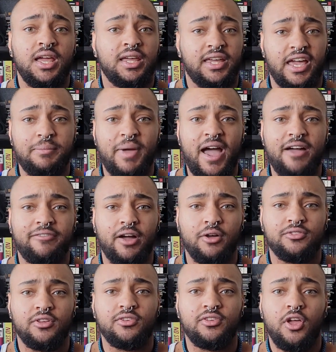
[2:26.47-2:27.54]
gay
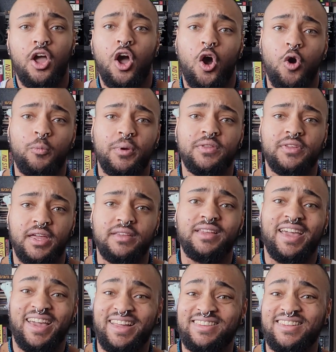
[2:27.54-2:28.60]
bathhouses, opened in
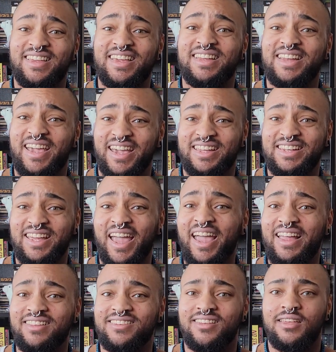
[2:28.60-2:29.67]
1888.